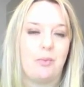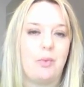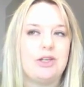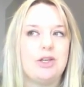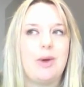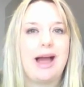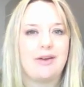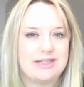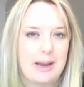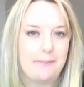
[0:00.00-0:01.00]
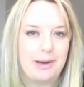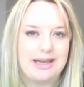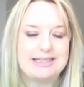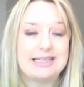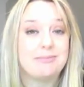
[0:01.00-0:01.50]
when you have
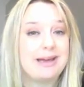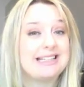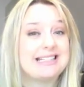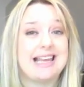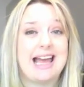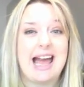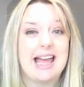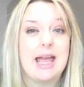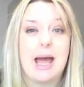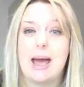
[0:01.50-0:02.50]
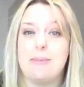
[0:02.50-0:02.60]
templates, it makes it a